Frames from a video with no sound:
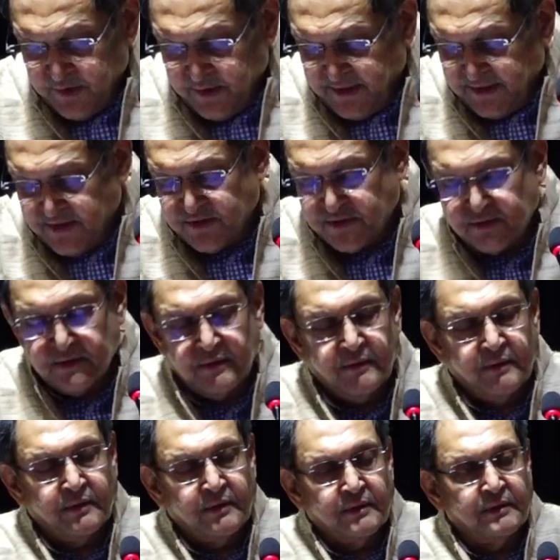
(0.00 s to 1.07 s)

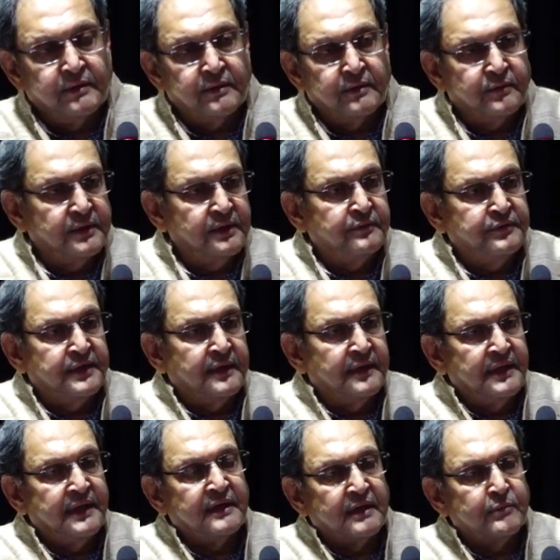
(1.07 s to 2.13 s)
we
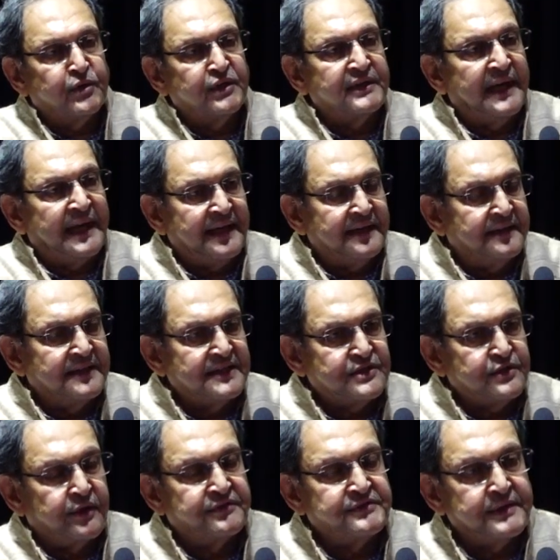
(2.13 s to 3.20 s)
earlier heard about
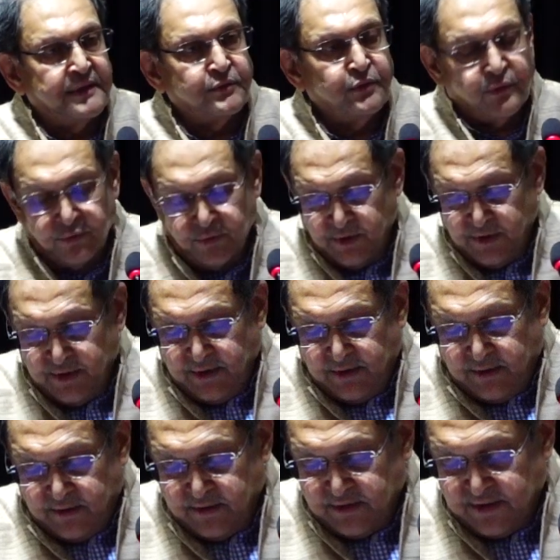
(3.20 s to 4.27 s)
characteristic of Sadguru.
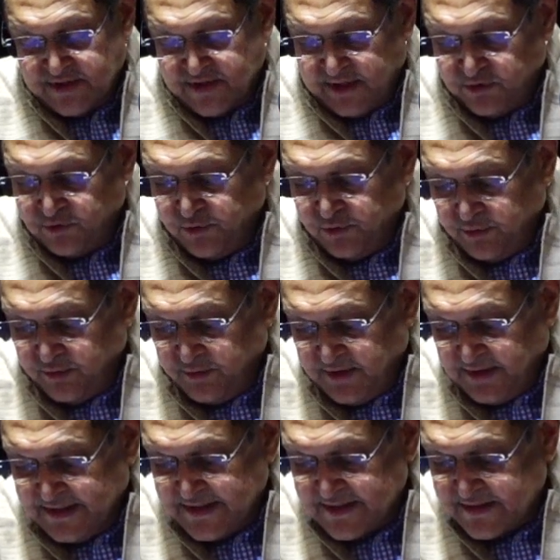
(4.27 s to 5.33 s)
A Sadguru
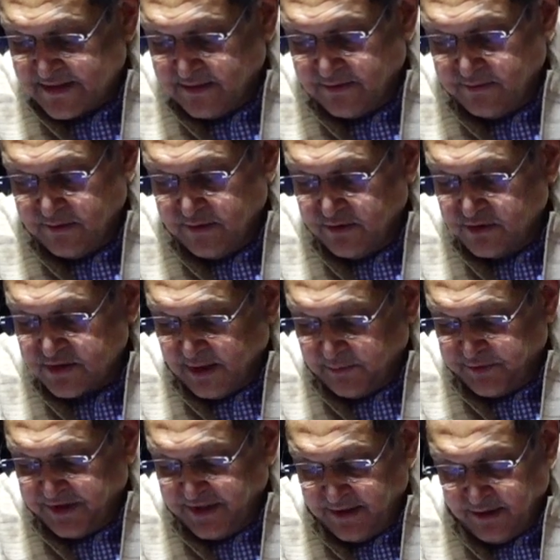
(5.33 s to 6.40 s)
is
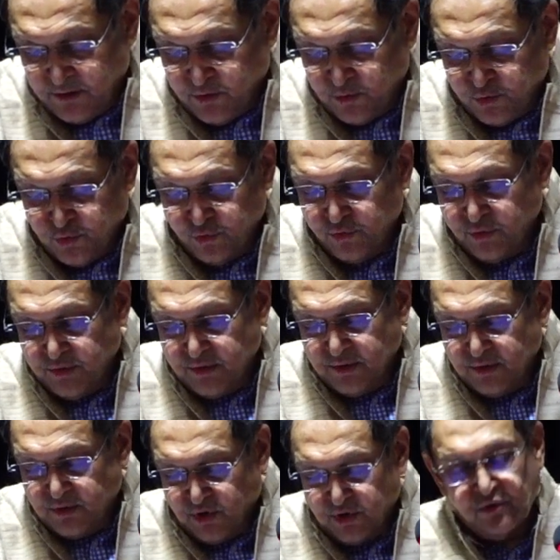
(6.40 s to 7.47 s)
somebody who
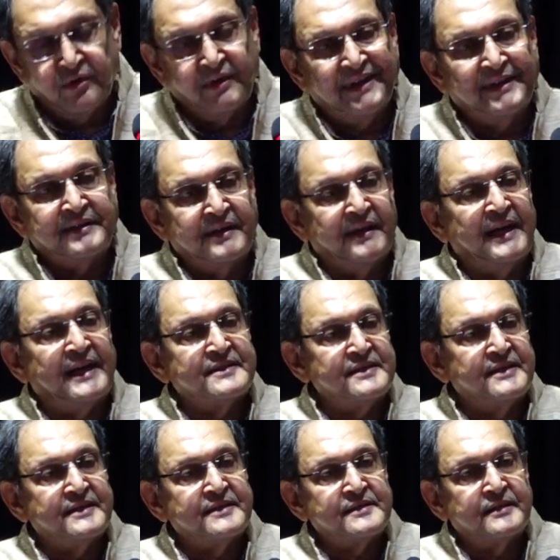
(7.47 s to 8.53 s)
not only
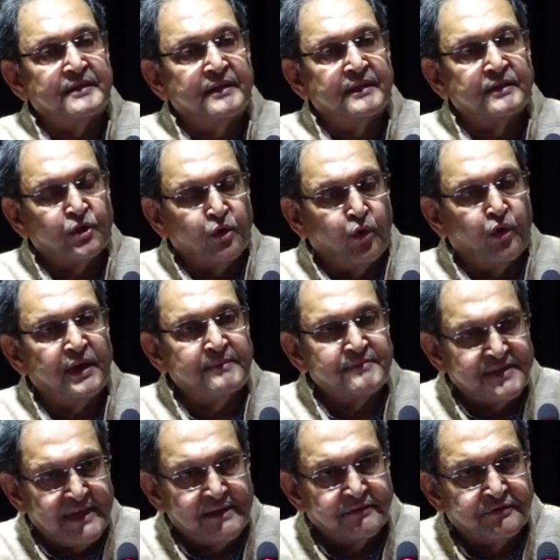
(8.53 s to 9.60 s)
realizes the goal
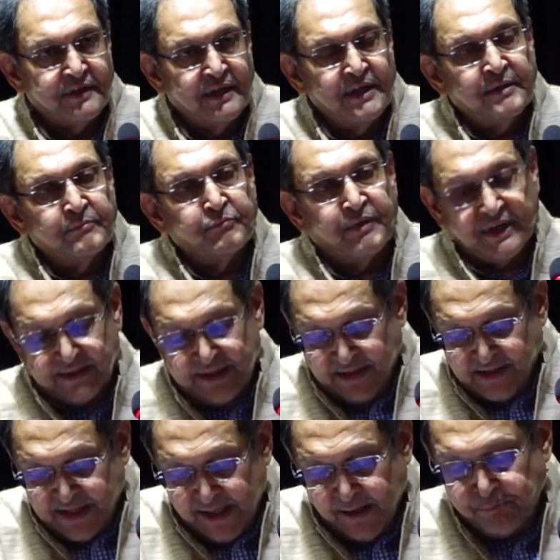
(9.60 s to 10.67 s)
himself, but
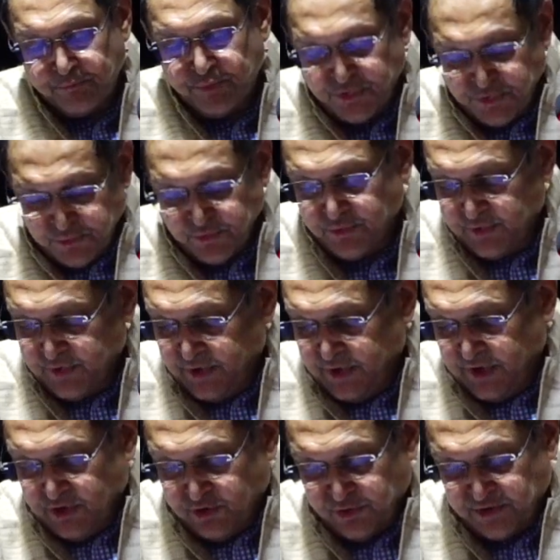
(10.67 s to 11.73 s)
can help you
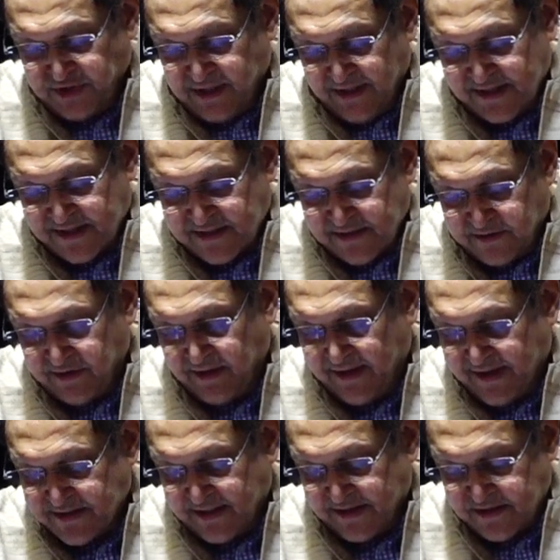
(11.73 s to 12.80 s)
to
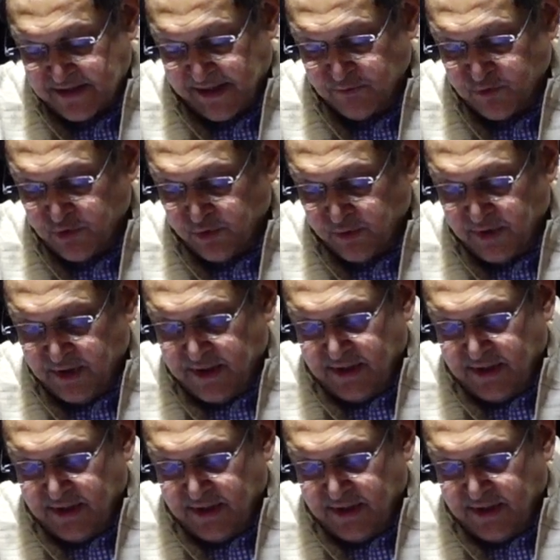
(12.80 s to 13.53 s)
realize that same goal.